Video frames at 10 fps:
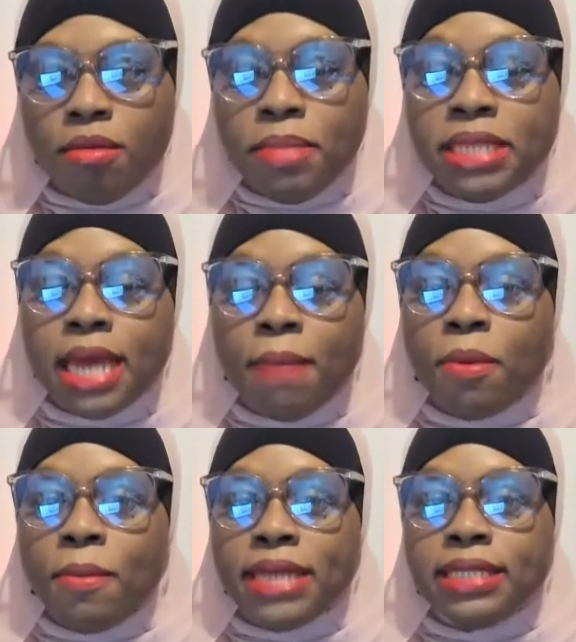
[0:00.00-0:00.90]
Miss
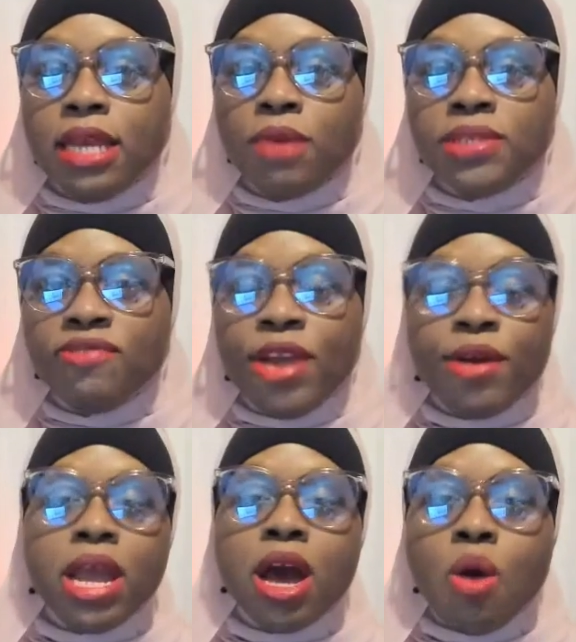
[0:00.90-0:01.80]
April Mason, it was
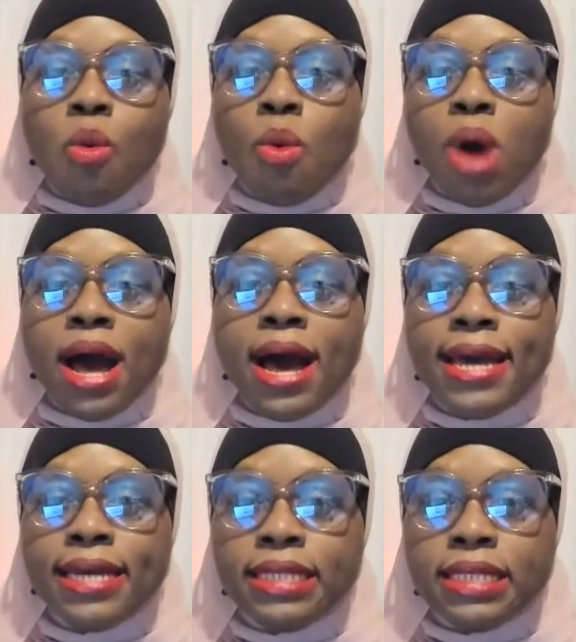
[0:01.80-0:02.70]
very
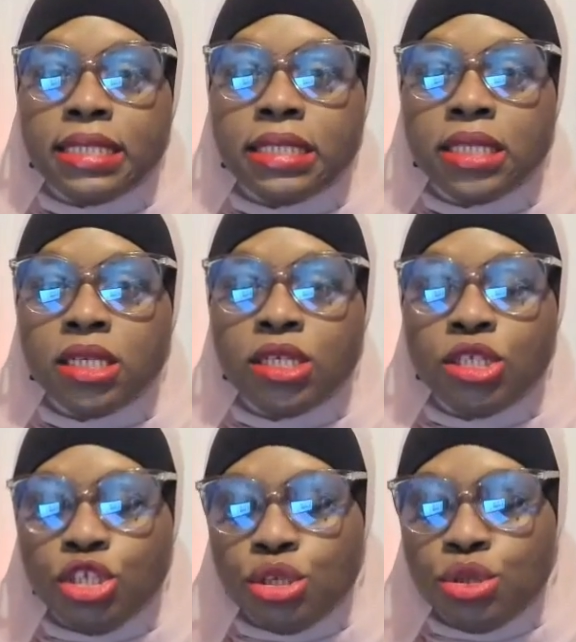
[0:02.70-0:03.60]
unwise
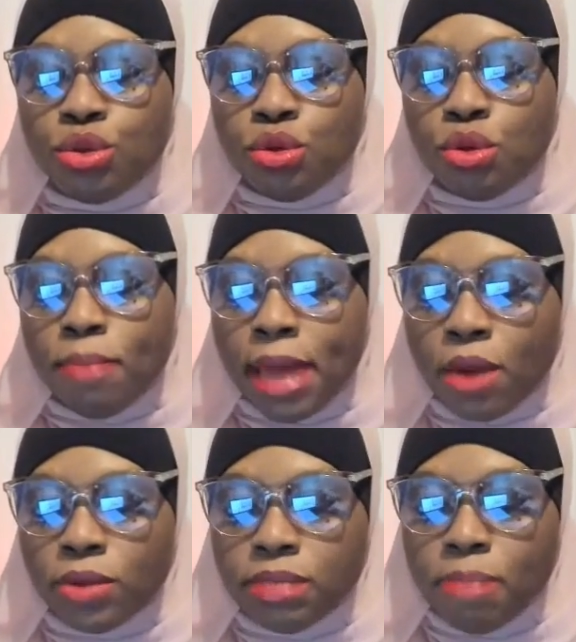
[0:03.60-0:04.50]
to make
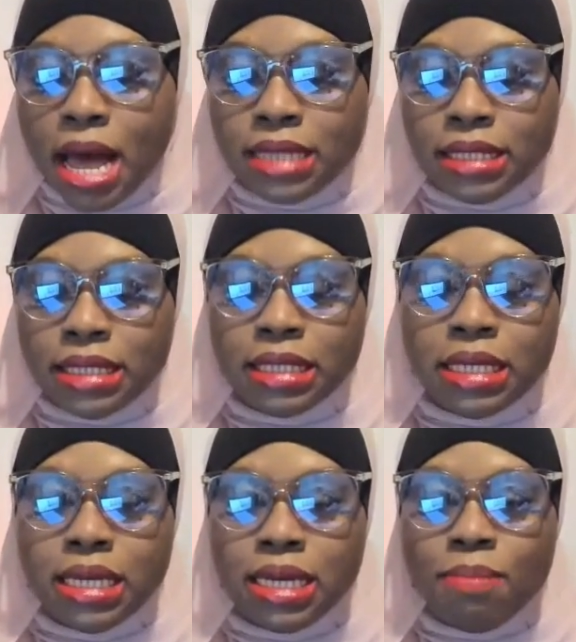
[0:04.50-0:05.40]
a response,
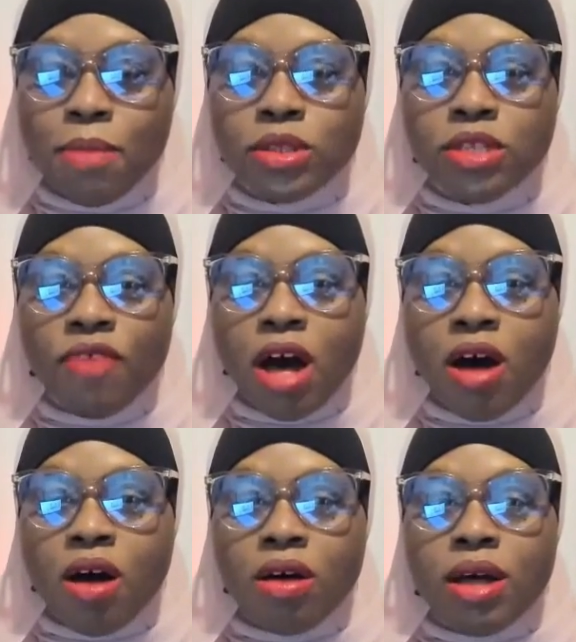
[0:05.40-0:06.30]
most of
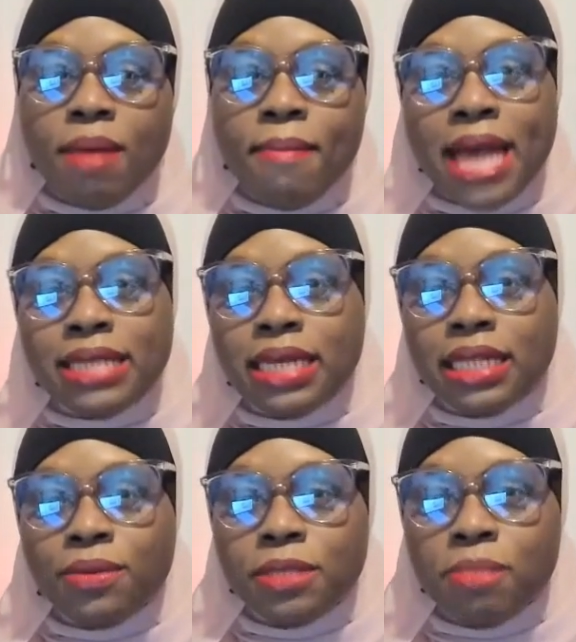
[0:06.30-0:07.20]
all, a
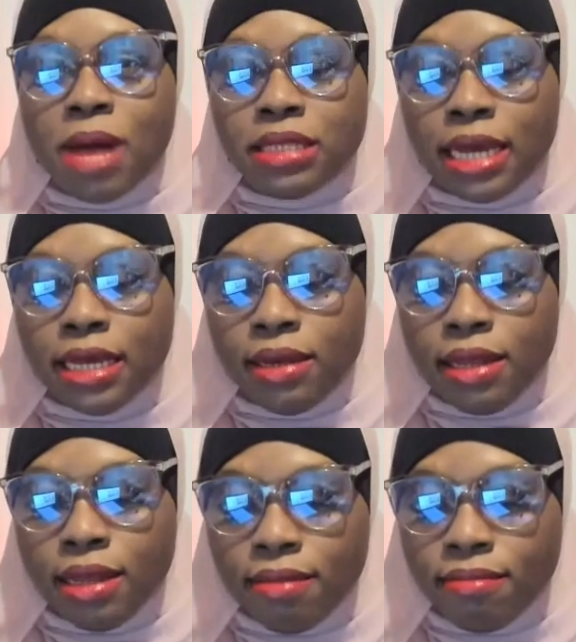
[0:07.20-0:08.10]
masculine response like you
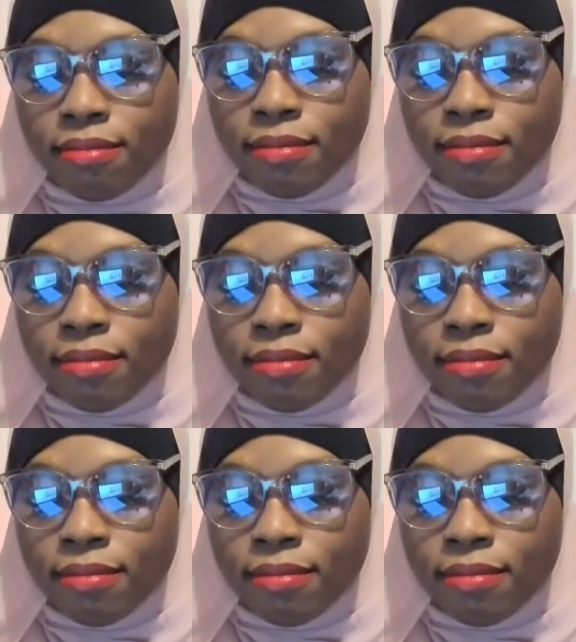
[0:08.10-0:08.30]
did,